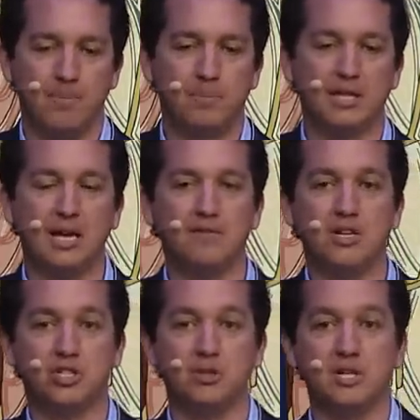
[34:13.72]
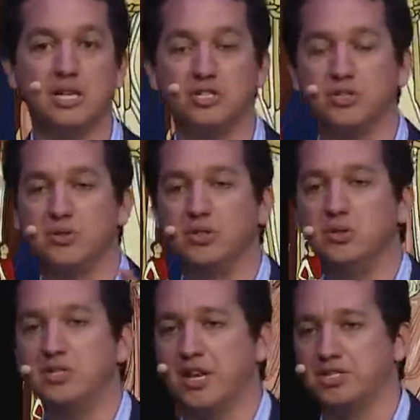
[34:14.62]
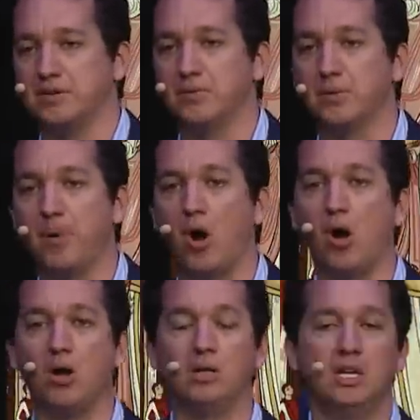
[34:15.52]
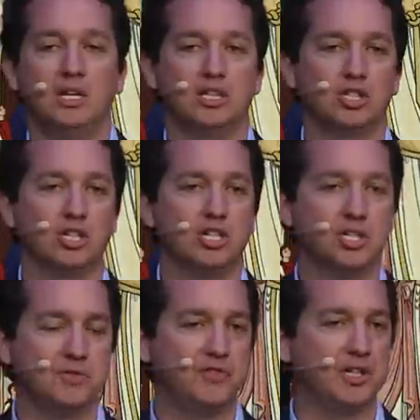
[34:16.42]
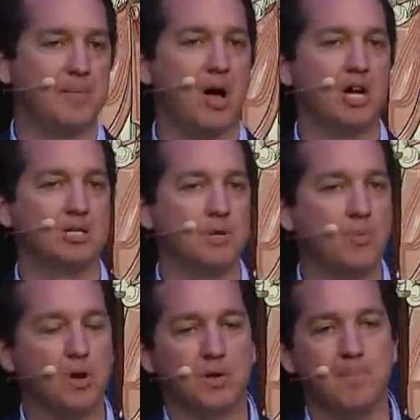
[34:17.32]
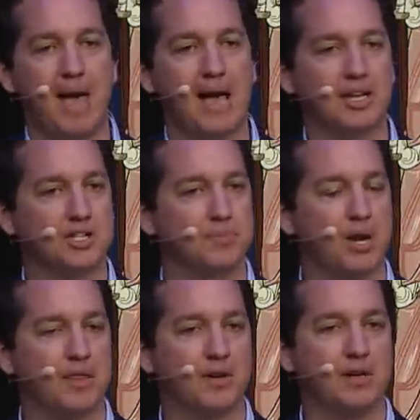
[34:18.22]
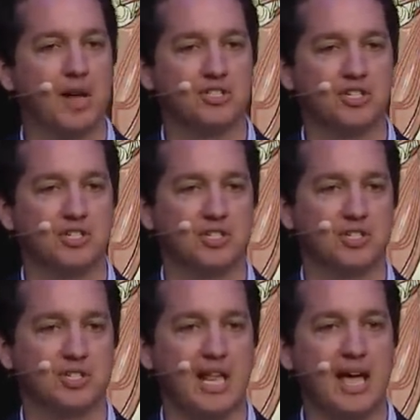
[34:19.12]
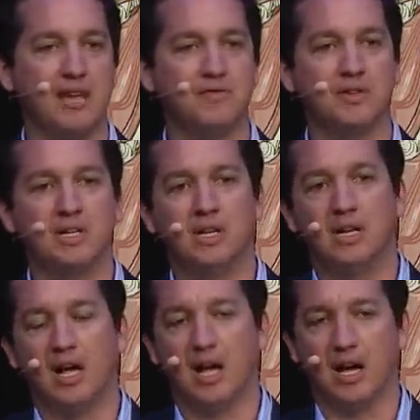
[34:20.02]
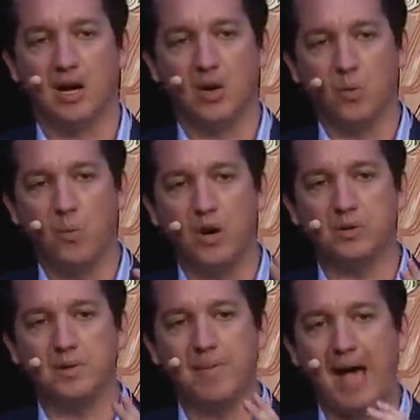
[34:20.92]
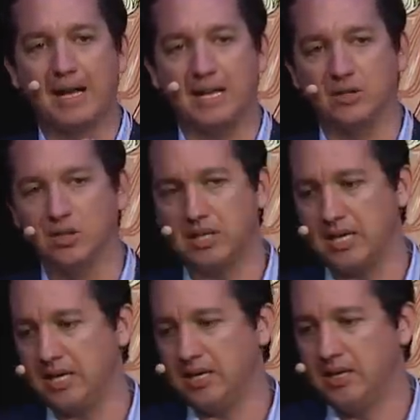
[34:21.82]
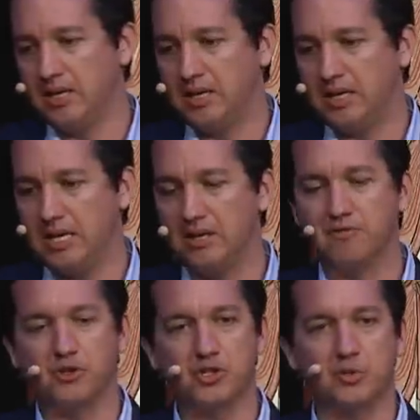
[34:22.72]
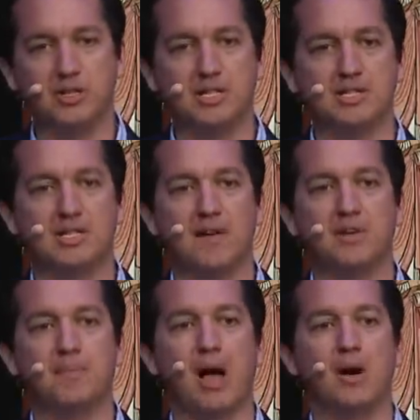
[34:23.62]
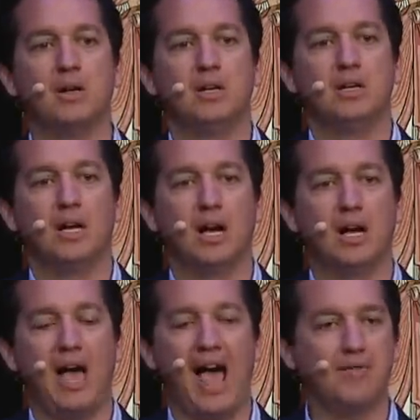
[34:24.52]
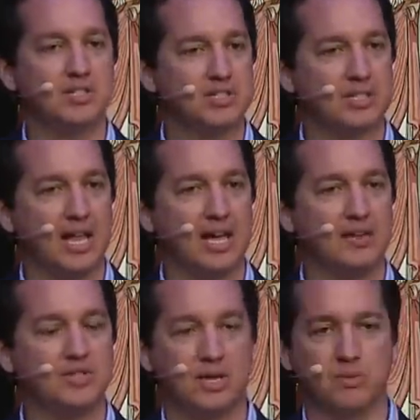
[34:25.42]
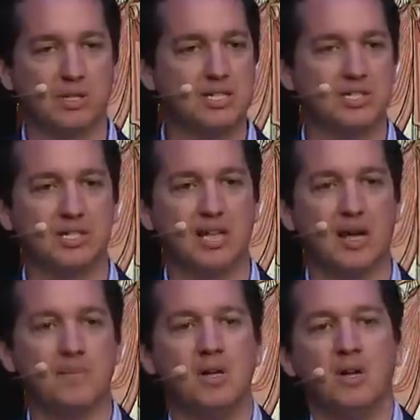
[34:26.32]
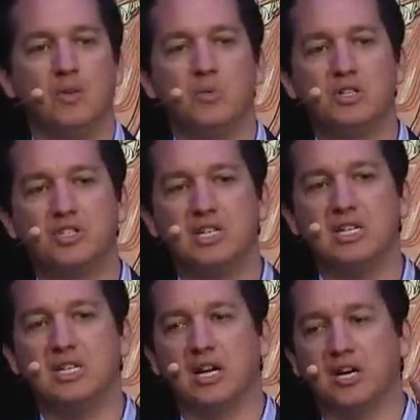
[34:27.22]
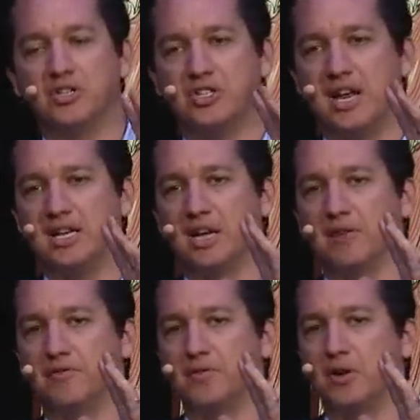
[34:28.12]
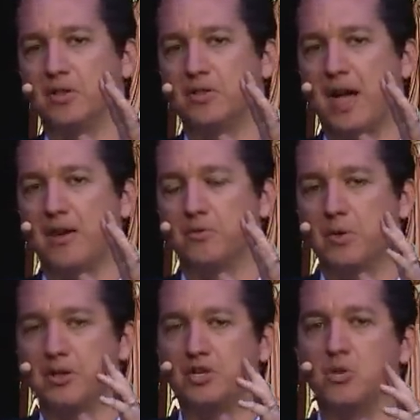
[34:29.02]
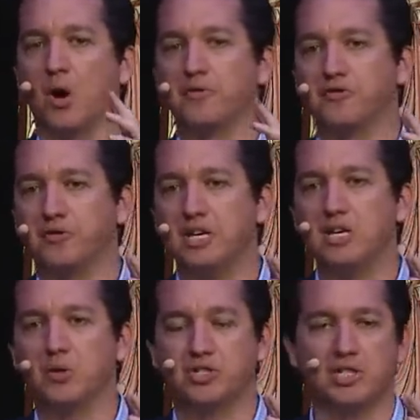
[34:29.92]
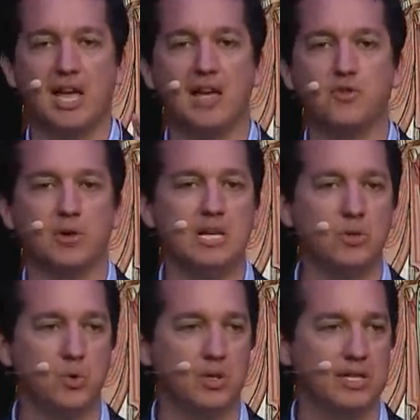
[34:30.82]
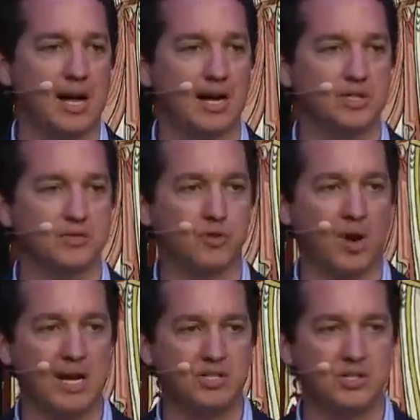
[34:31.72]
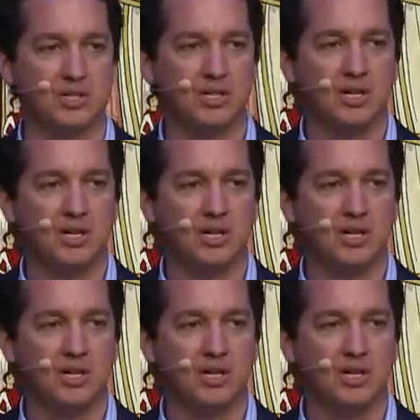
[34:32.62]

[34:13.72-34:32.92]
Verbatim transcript: But then eventually we get to the New Testament where Paul encourages Philemon to be welcomed back as a brother and not just as a slave, uh, welcoming back and looking in 1 Corinthians 7 about uh, having slaves and releasing them. We see an understanding of that whether you are free or slave, you're equal in the eyes of Christ.